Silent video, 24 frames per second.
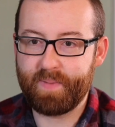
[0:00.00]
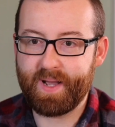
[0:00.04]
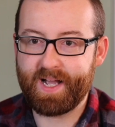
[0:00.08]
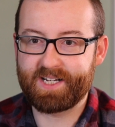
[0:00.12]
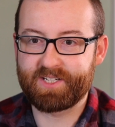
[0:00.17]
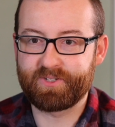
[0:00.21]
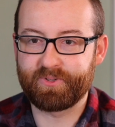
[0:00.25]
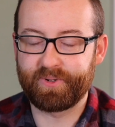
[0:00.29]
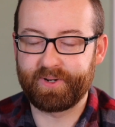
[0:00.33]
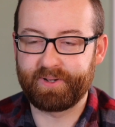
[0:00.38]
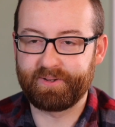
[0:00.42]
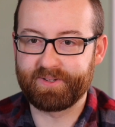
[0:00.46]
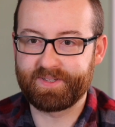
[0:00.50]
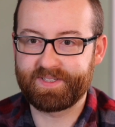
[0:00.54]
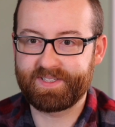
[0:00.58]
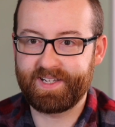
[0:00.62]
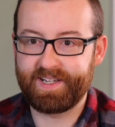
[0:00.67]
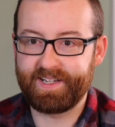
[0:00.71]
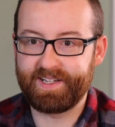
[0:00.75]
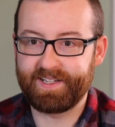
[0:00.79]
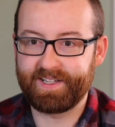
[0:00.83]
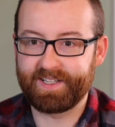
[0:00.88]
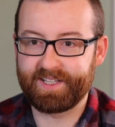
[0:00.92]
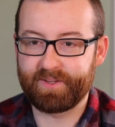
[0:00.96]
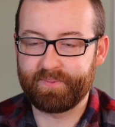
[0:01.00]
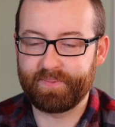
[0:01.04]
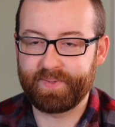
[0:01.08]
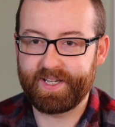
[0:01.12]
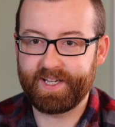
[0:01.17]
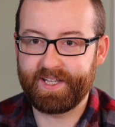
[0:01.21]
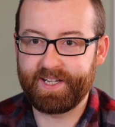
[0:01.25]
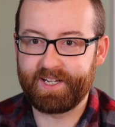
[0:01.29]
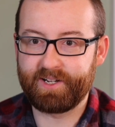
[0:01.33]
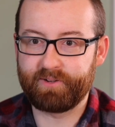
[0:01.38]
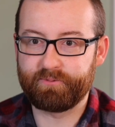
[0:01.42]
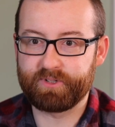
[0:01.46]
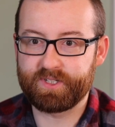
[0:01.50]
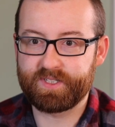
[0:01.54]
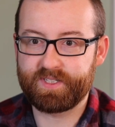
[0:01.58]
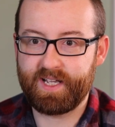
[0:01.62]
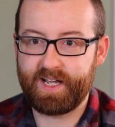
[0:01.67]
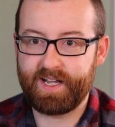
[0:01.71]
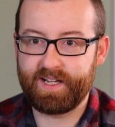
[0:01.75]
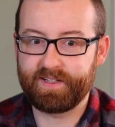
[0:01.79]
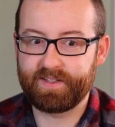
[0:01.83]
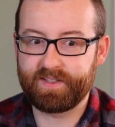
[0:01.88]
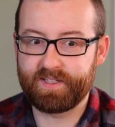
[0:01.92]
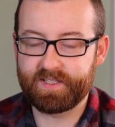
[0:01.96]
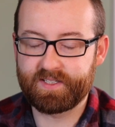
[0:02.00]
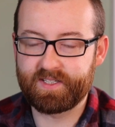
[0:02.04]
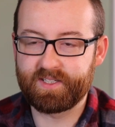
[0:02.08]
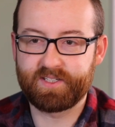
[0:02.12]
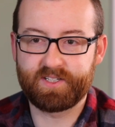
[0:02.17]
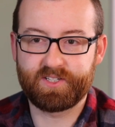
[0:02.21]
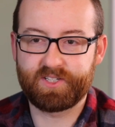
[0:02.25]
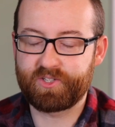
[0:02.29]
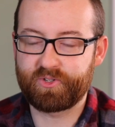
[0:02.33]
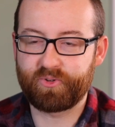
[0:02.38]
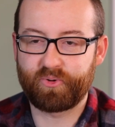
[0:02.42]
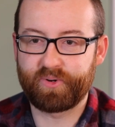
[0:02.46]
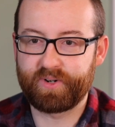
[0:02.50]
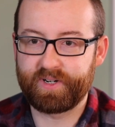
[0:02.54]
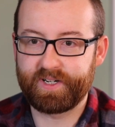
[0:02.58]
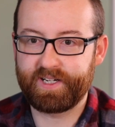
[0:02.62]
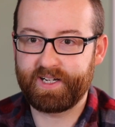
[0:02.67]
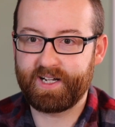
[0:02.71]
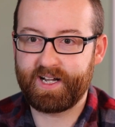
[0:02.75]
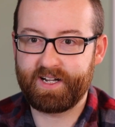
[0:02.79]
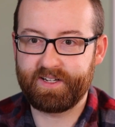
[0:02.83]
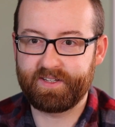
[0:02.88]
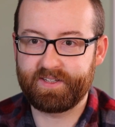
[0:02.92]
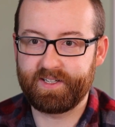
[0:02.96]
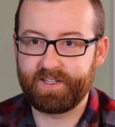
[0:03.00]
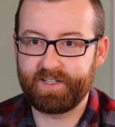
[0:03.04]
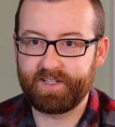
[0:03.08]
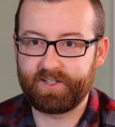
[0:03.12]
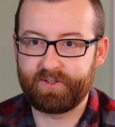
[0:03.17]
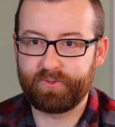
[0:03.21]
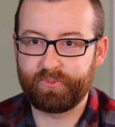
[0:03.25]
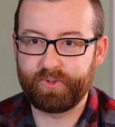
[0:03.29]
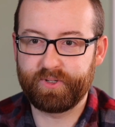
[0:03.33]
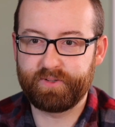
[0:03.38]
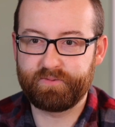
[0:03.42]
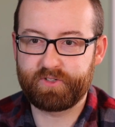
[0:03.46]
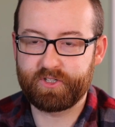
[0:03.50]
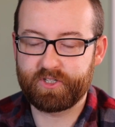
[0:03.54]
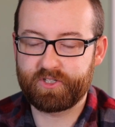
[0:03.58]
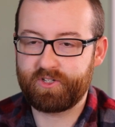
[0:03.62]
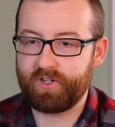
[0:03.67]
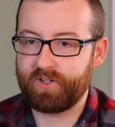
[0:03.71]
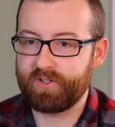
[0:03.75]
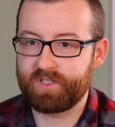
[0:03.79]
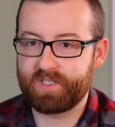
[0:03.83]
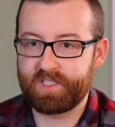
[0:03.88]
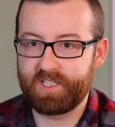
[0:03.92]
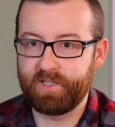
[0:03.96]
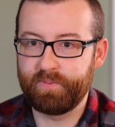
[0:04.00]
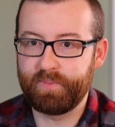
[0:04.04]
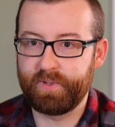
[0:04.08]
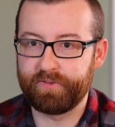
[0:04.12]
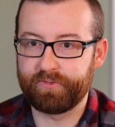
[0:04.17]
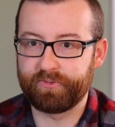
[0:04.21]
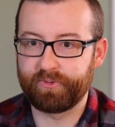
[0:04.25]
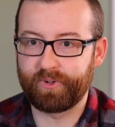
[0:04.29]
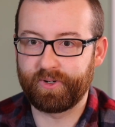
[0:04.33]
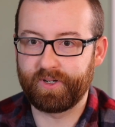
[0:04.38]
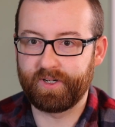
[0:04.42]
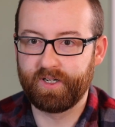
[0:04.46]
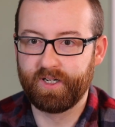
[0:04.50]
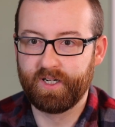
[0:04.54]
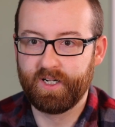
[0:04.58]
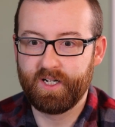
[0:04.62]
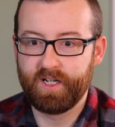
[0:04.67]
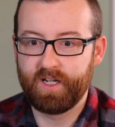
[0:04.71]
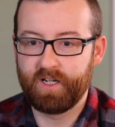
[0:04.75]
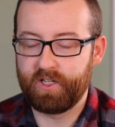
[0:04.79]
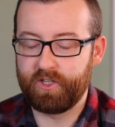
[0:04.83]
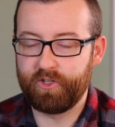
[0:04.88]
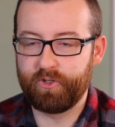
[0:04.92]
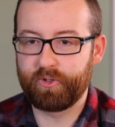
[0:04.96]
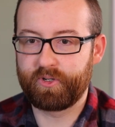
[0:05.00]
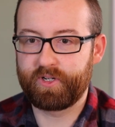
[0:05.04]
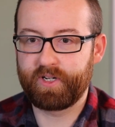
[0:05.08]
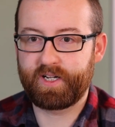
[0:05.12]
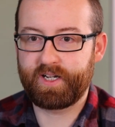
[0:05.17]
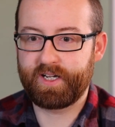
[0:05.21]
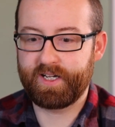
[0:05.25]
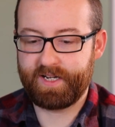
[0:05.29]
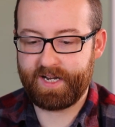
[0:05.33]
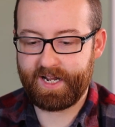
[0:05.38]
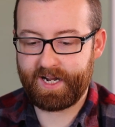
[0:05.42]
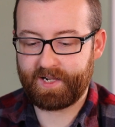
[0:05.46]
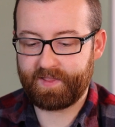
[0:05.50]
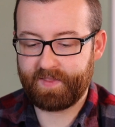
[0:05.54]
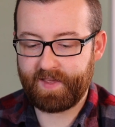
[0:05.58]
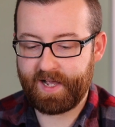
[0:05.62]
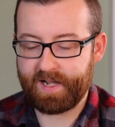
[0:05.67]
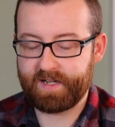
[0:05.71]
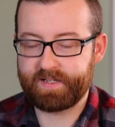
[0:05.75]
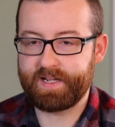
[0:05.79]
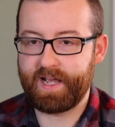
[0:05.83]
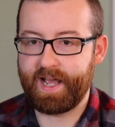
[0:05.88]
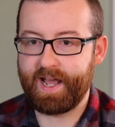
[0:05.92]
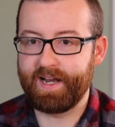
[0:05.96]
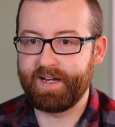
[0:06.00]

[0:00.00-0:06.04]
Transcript: back to what I was saying at the beginning, was that this is a story I think we've just all seen before. You could connect that to